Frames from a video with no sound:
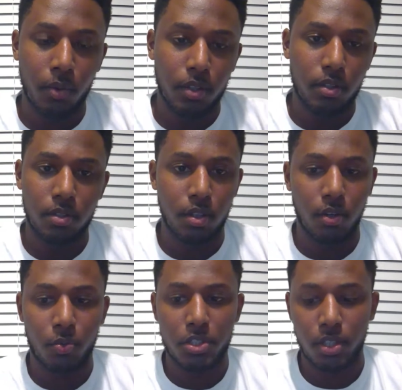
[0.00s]
what,
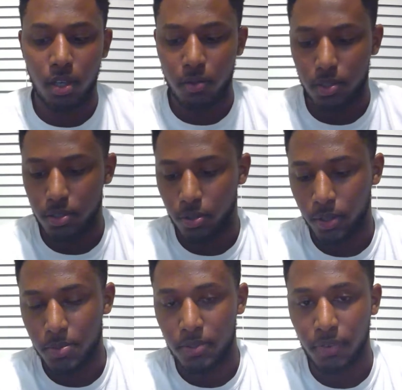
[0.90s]
we should go to
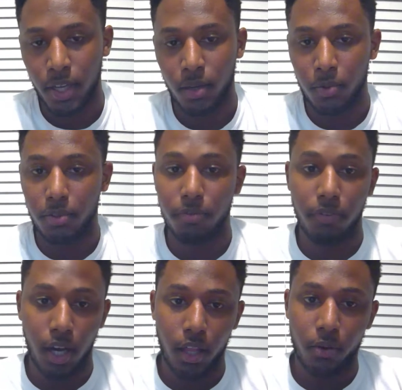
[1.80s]
scripture and find out what the
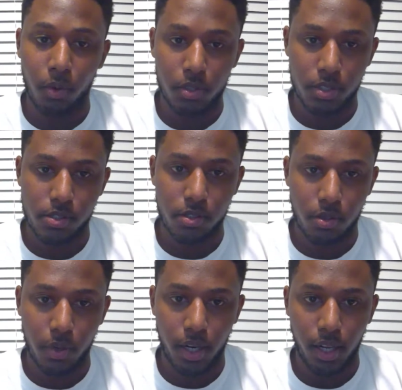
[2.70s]
Father wants us to do
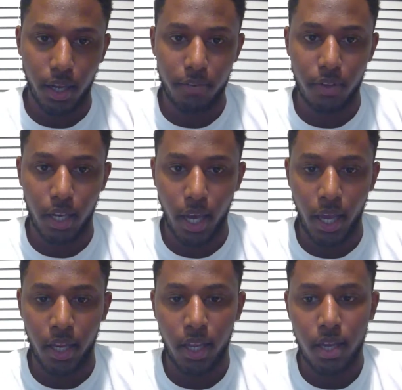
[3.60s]
with our life, and
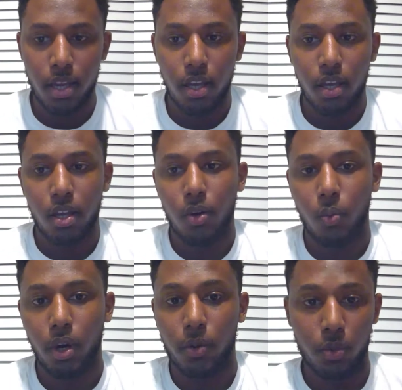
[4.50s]
not
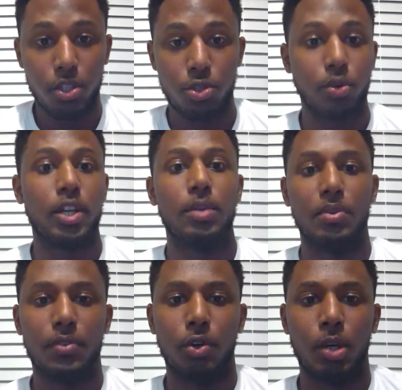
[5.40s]
what we dream
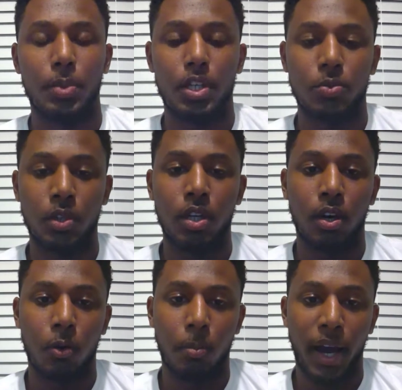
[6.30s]
of doing, because we
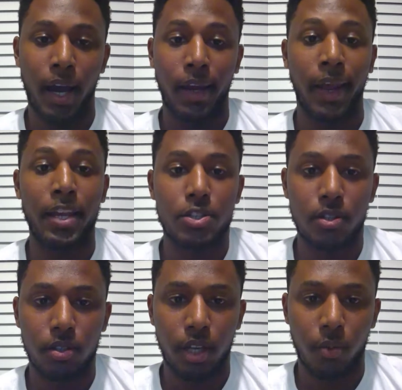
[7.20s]
know by our
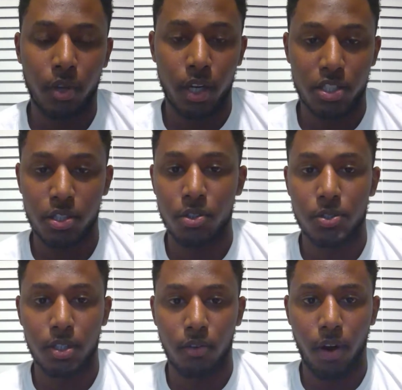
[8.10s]
nature that we are
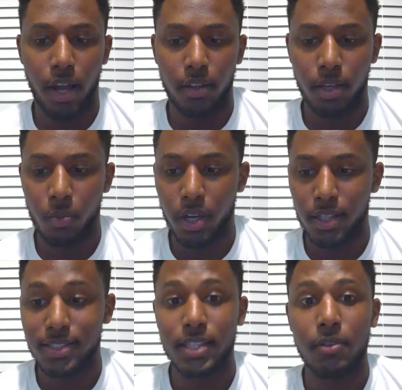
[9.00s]
children of wrath, that we are
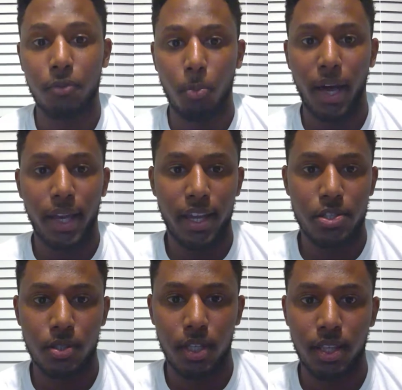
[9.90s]
sinful by
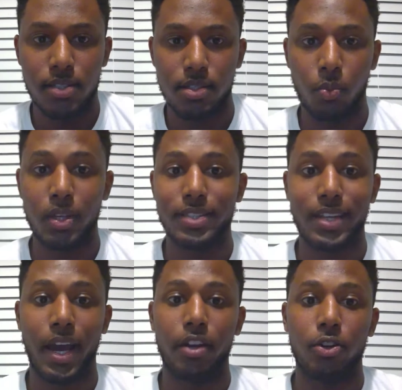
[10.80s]
nature, and the things that we
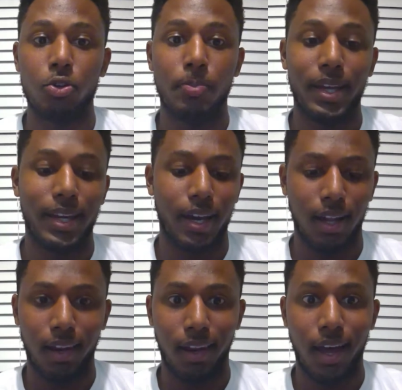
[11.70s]
desire to do may not
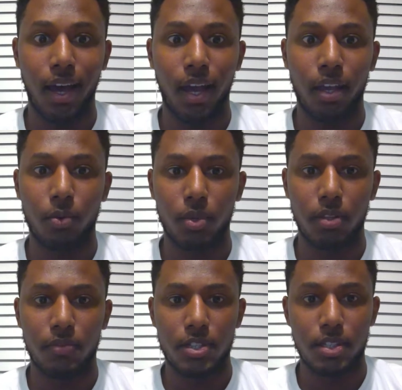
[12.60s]
align with the
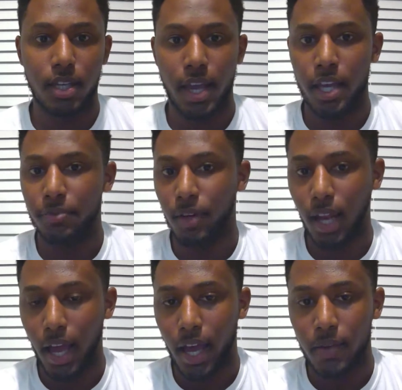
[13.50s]
vision He has for our
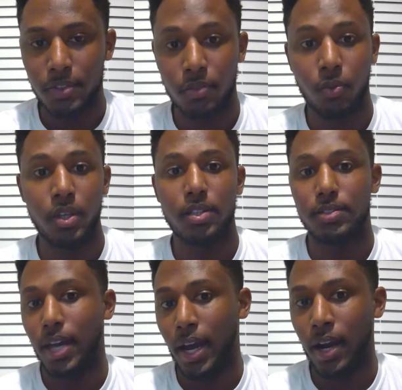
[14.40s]
lives. If we
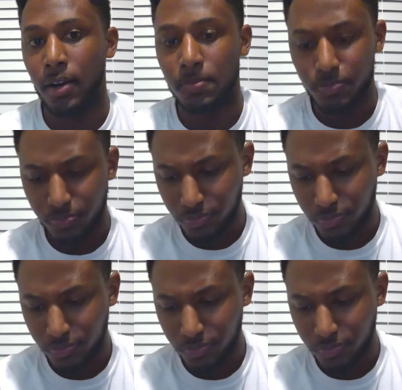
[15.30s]
desire,